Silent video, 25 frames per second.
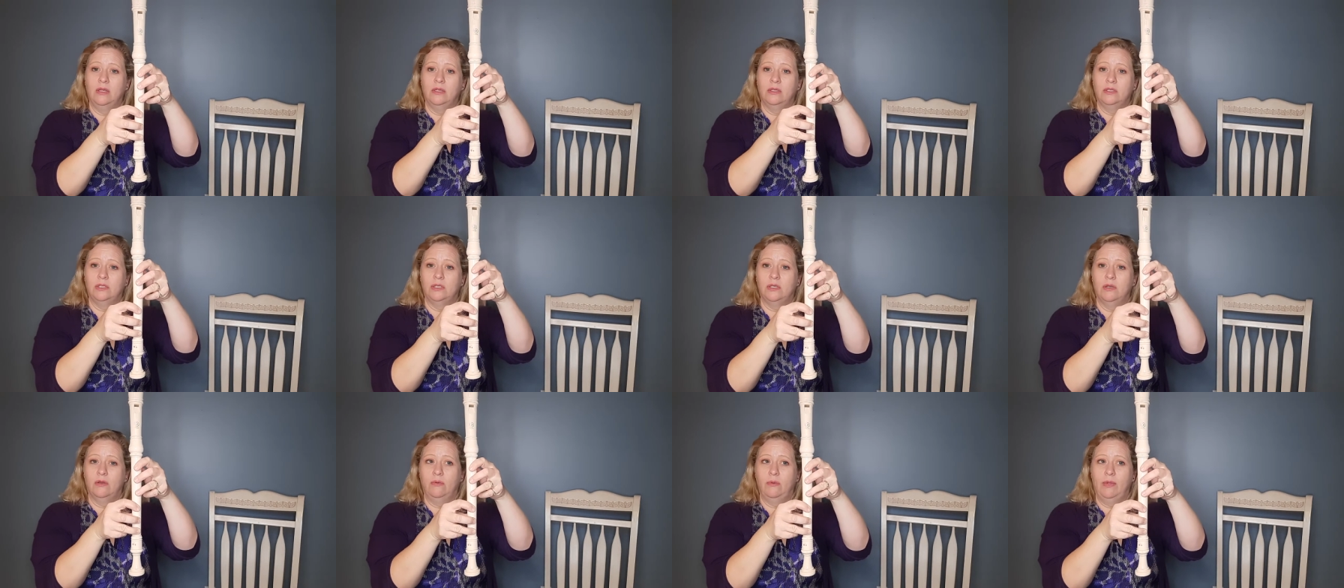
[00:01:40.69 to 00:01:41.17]

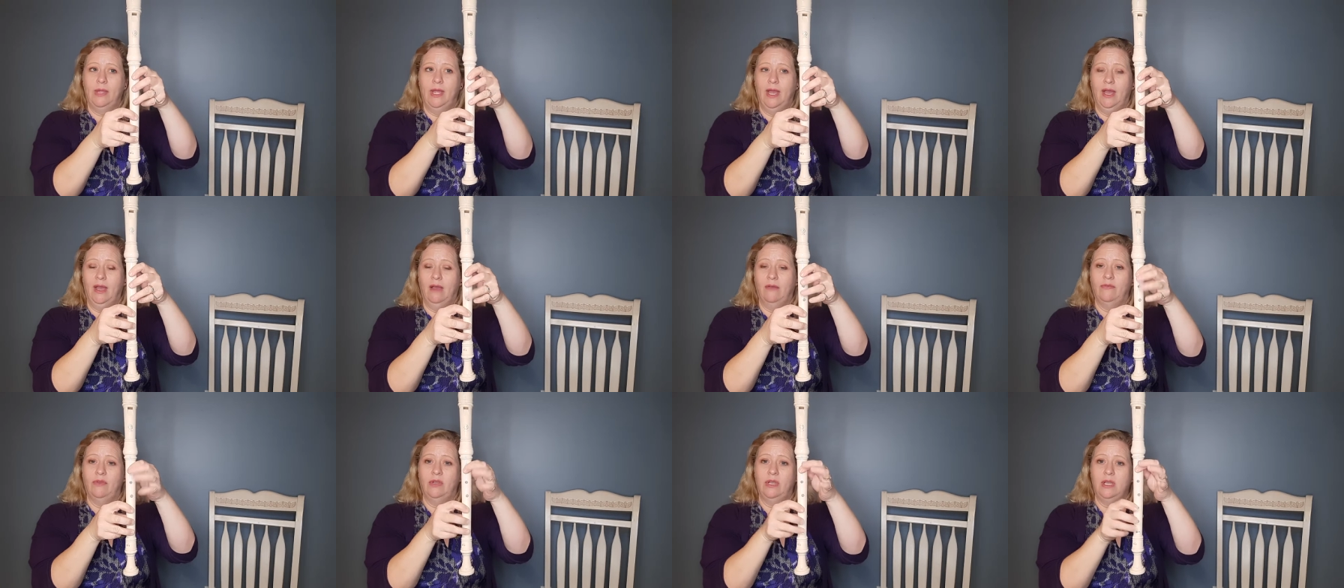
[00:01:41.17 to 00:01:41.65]
So we
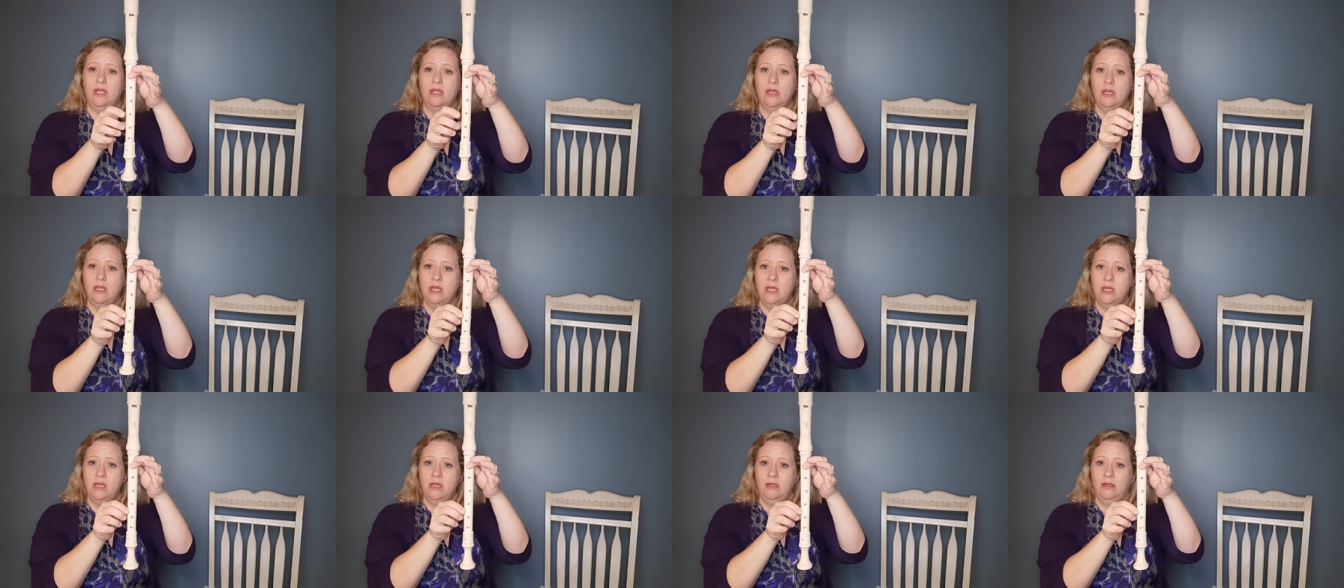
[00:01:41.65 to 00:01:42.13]
have an
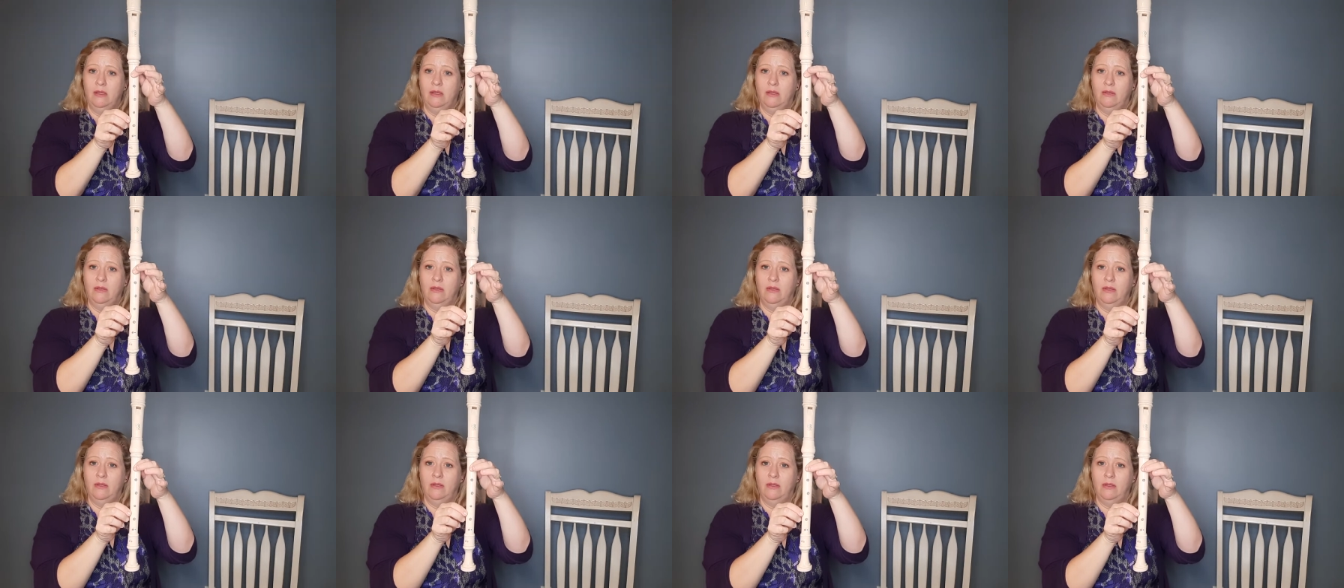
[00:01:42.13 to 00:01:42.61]
E,
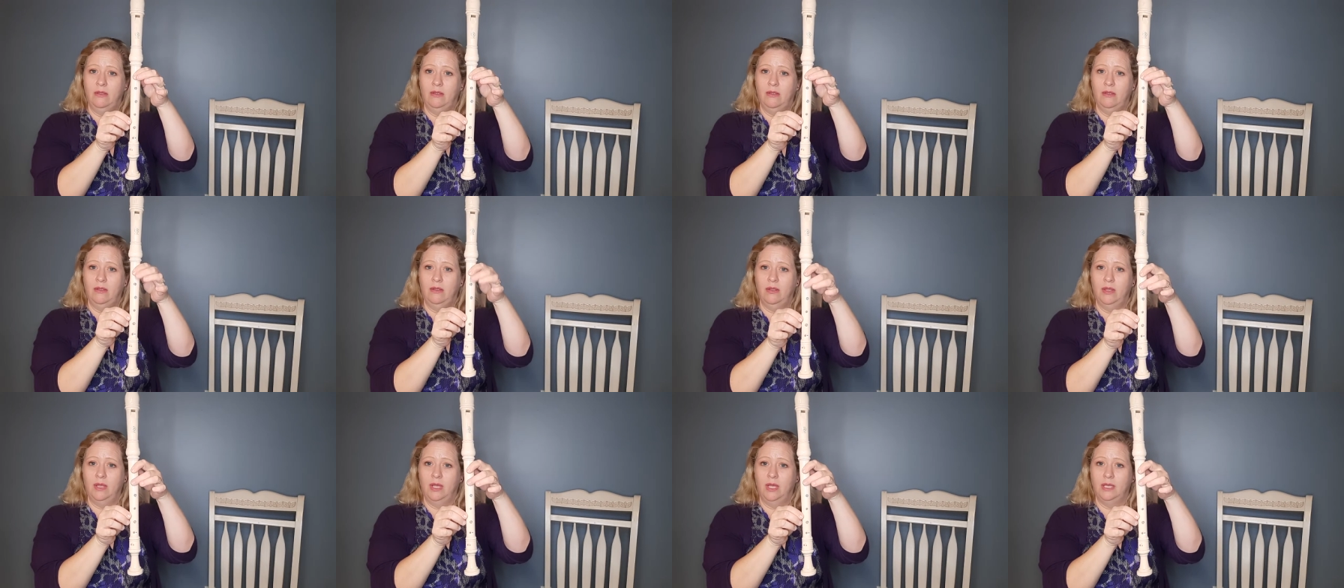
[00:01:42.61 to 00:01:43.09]

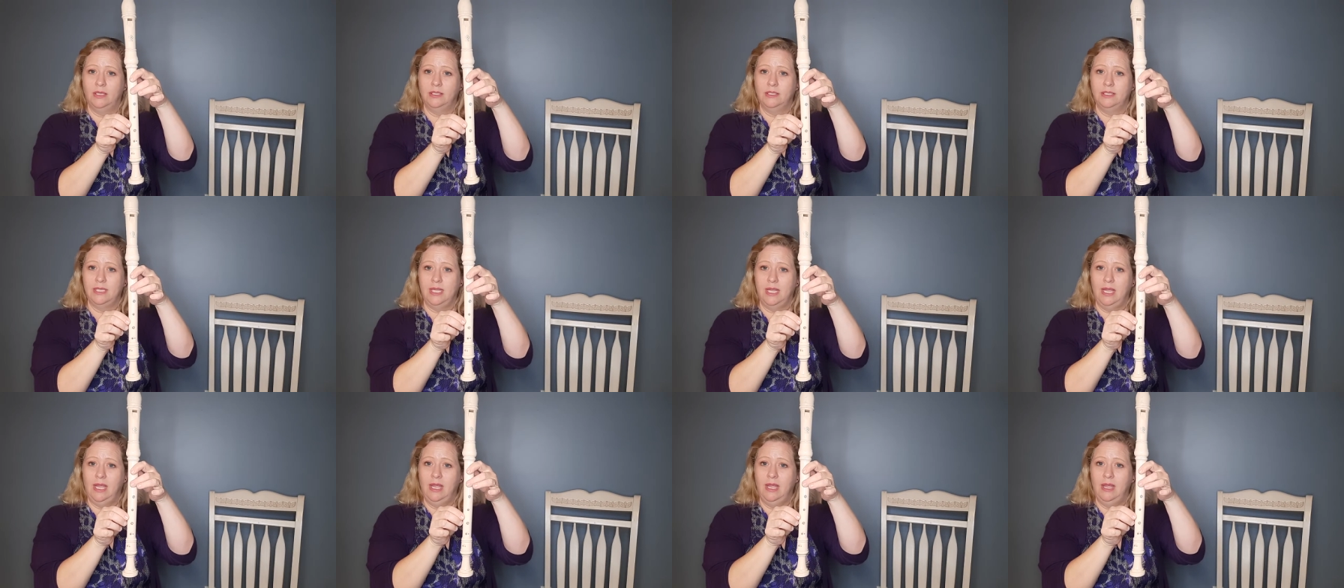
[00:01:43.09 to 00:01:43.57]
a
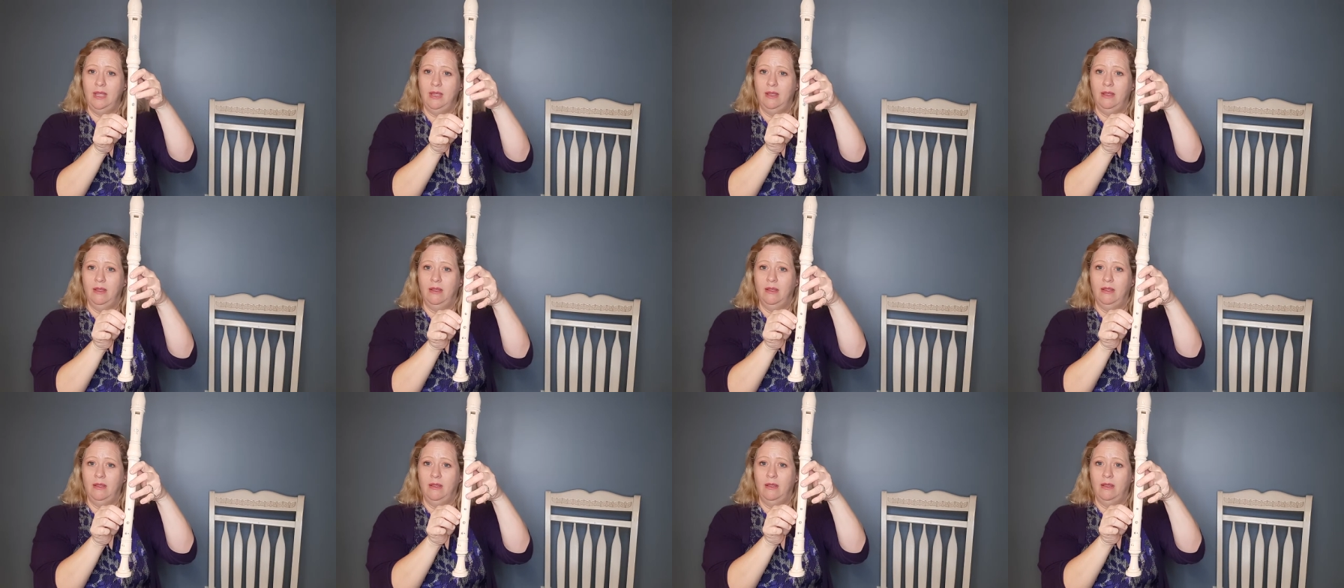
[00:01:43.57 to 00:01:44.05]
D,
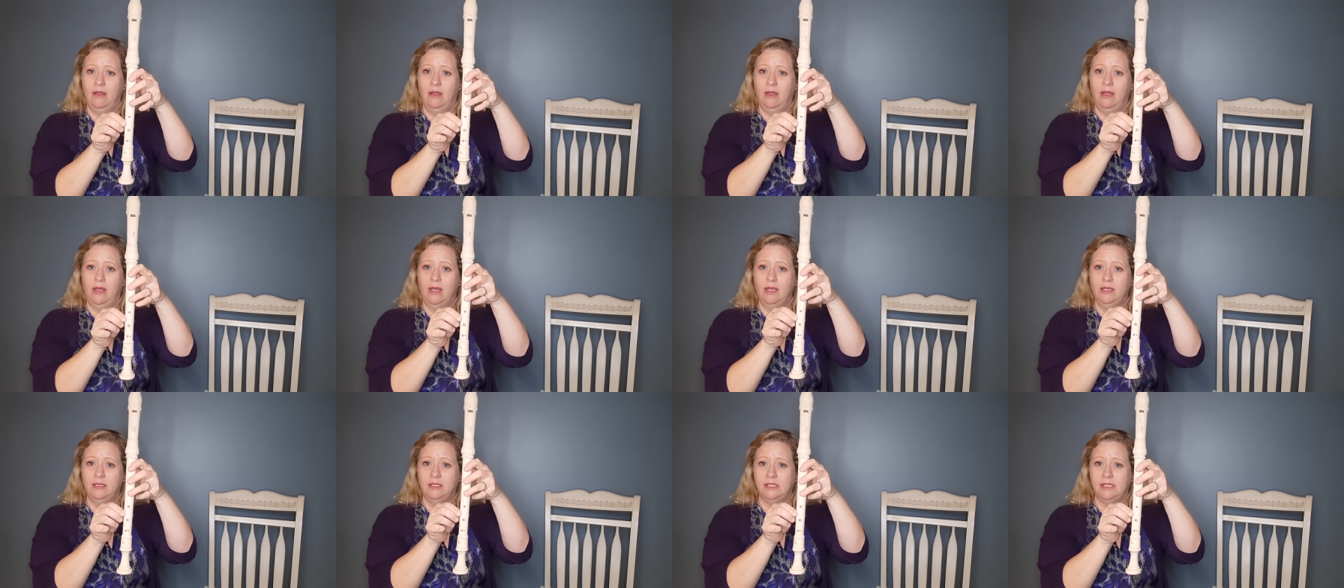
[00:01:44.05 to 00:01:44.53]

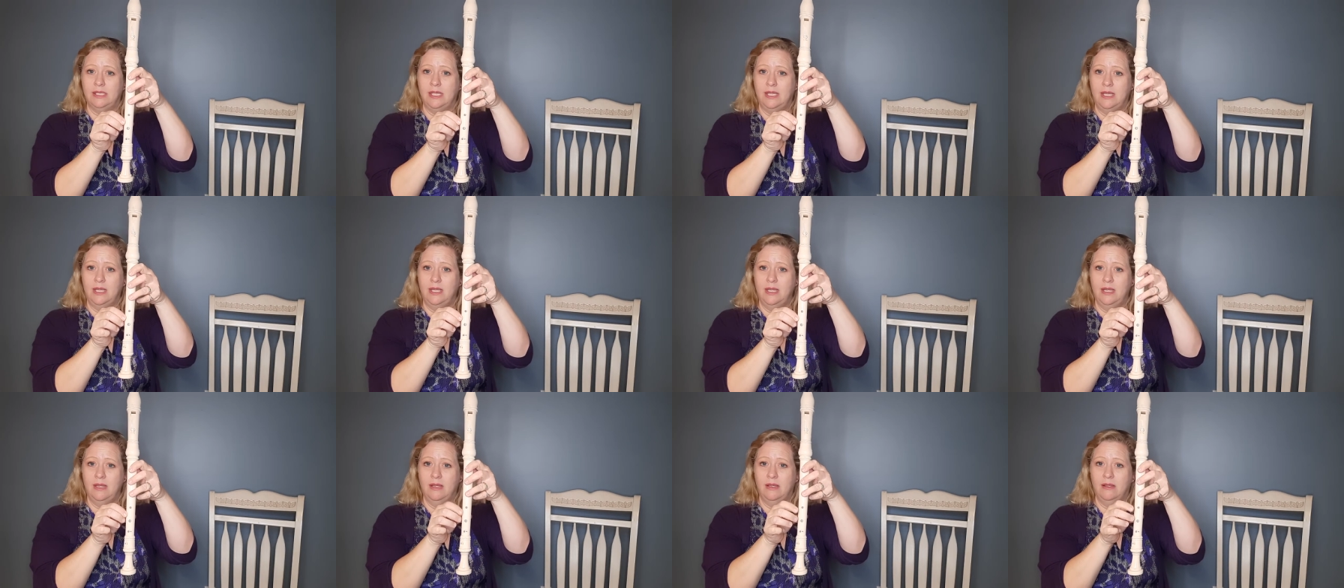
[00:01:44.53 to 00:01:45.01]
a
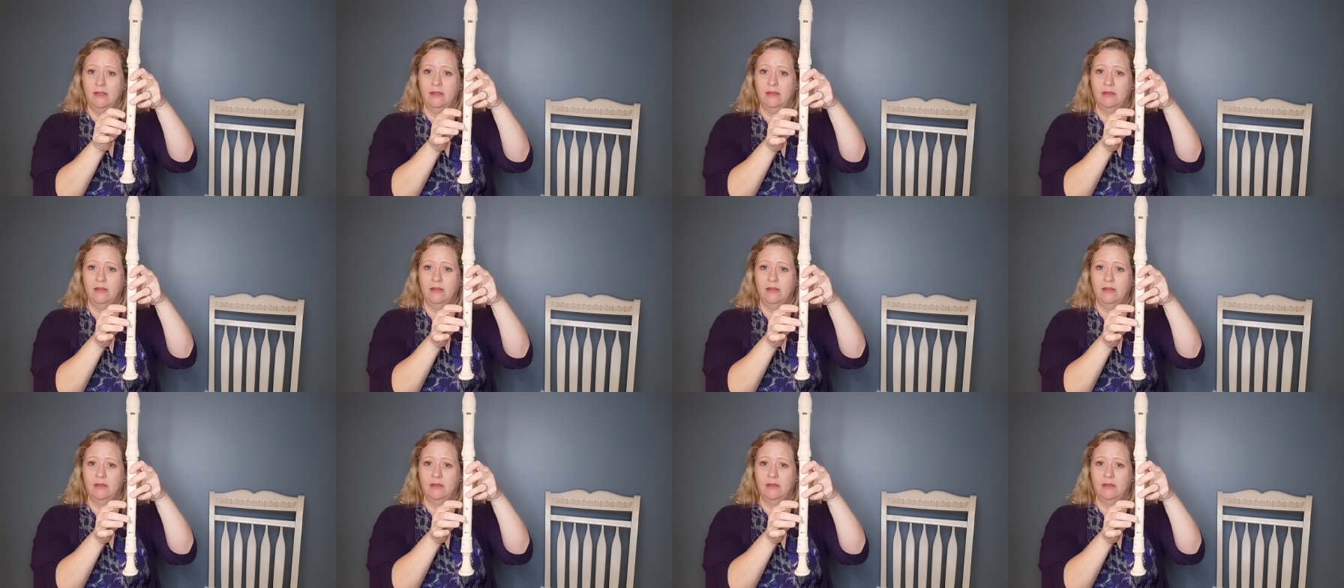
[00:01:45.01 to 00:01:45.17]
C,